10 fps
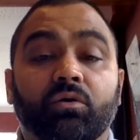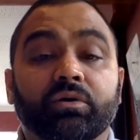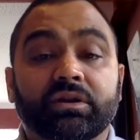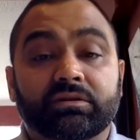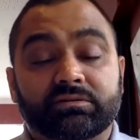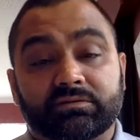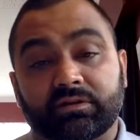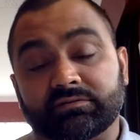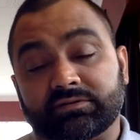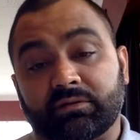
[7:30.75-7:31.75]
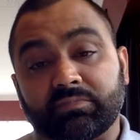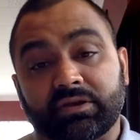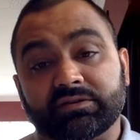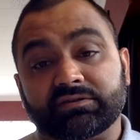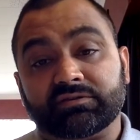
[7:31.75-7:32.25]
or in
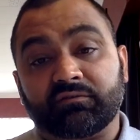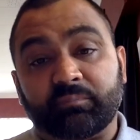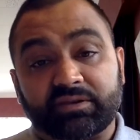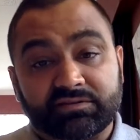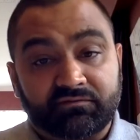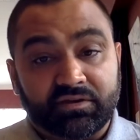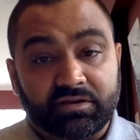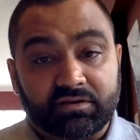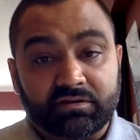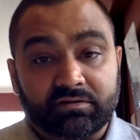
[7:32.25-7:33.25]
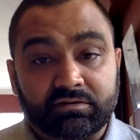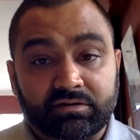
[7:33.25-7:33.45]
some cases of Pacific